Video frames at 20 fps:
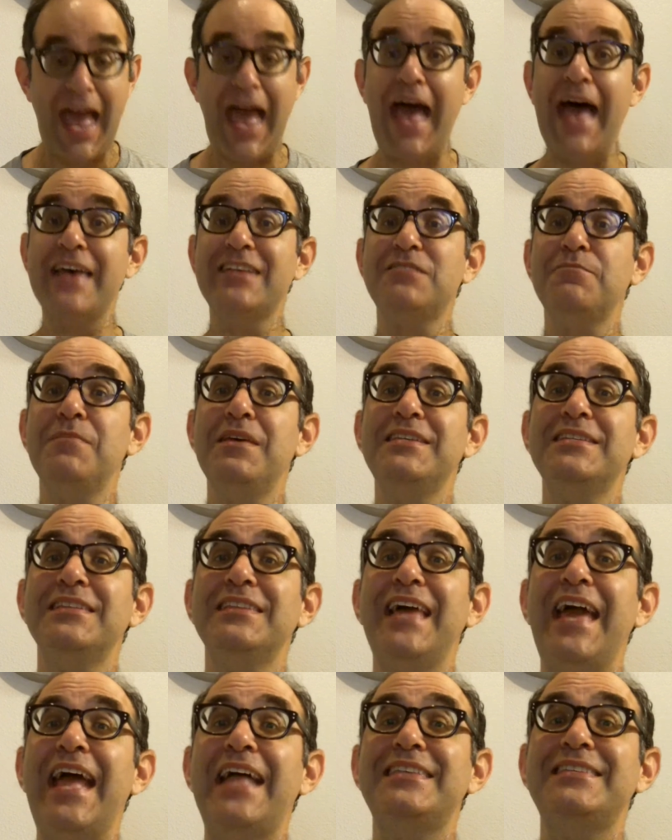as Ms.
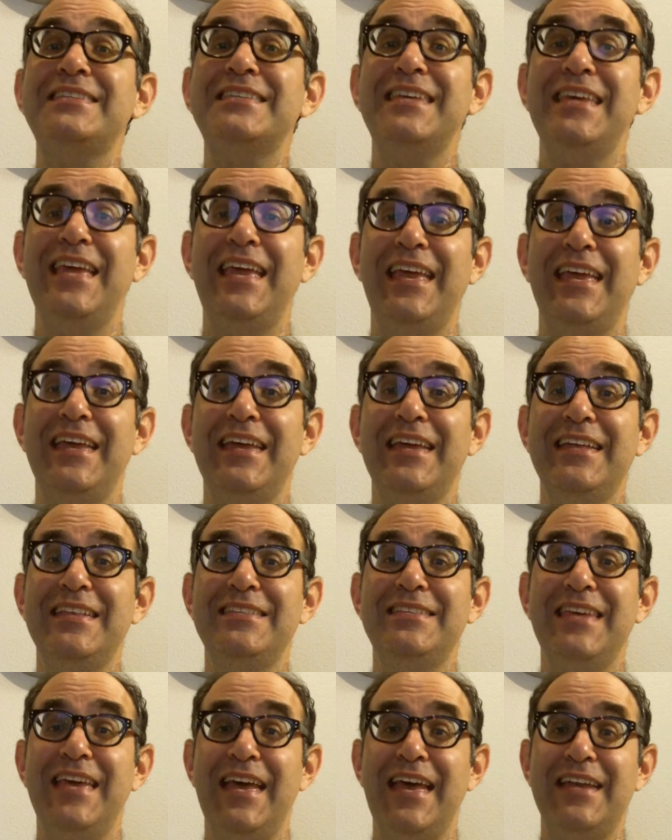Lansky
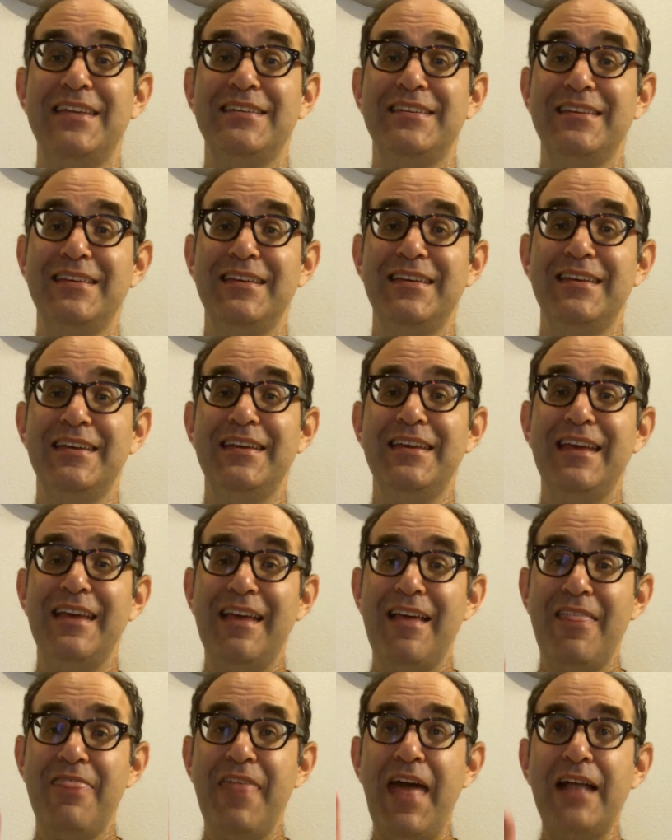did?
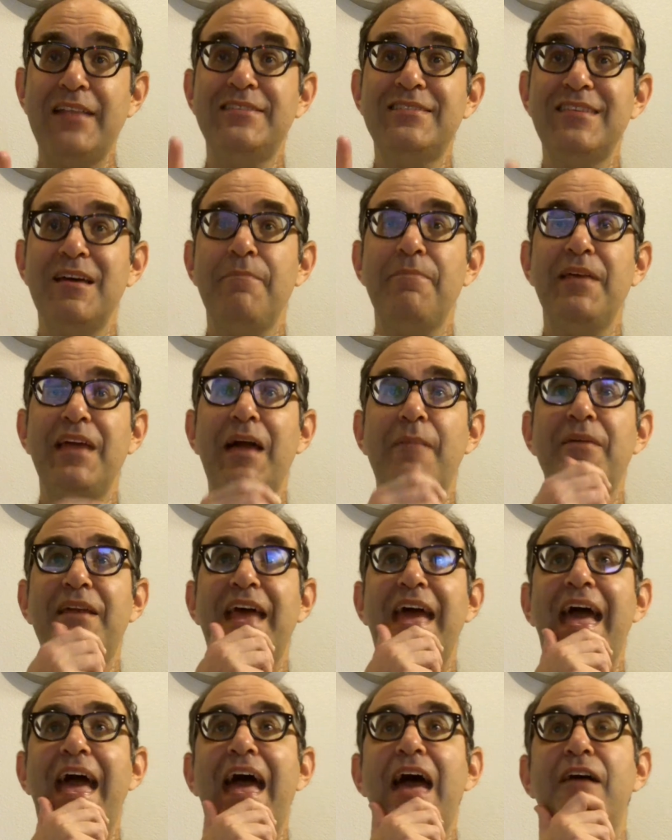That's something I'm going
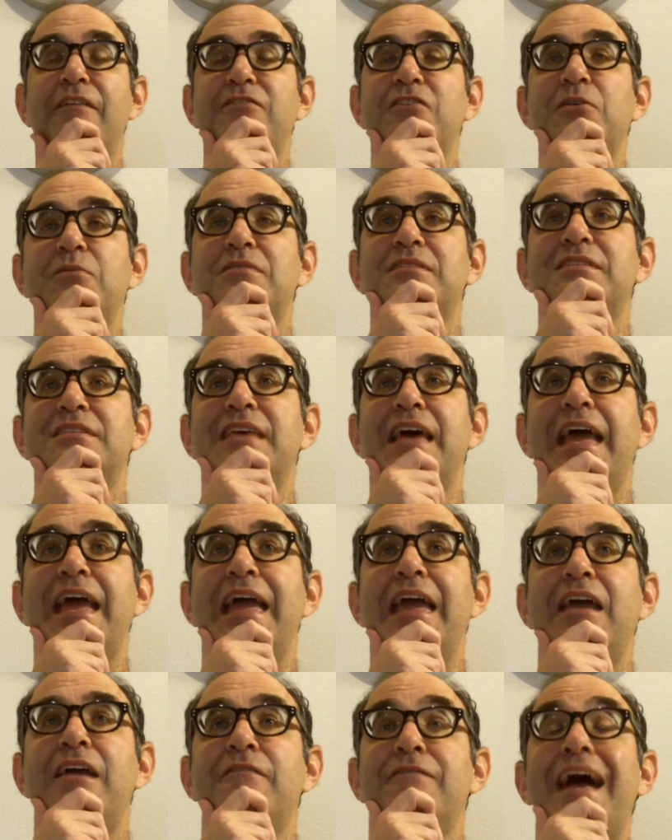to have you
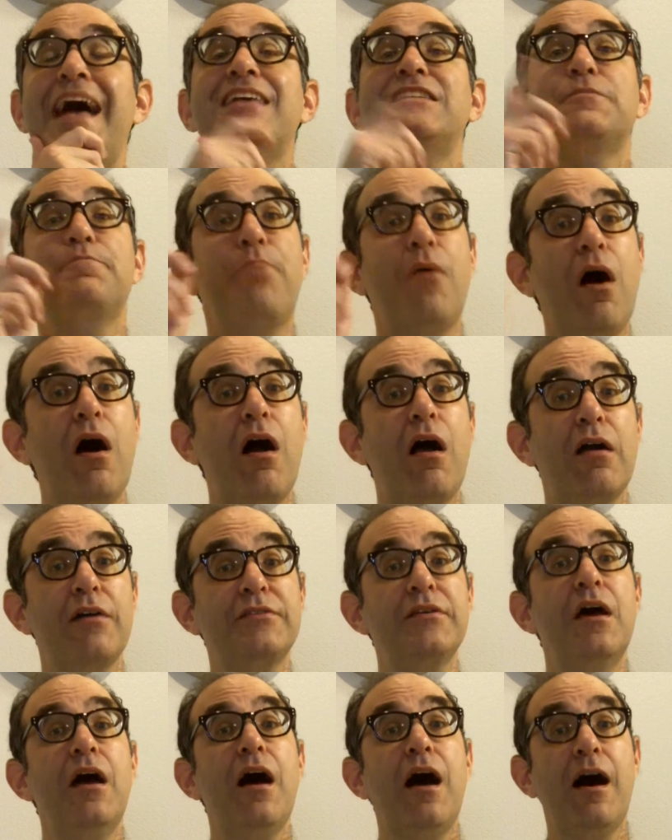save as
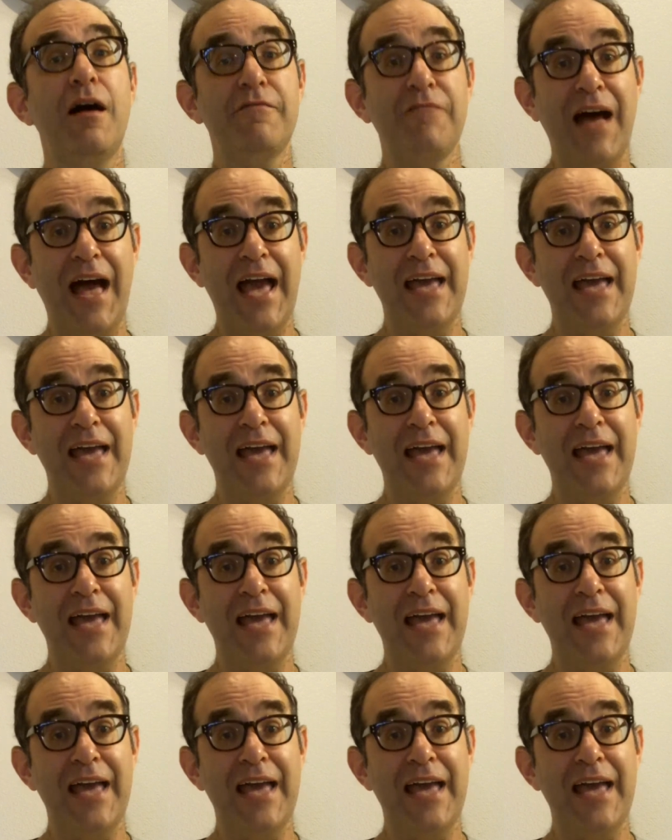part of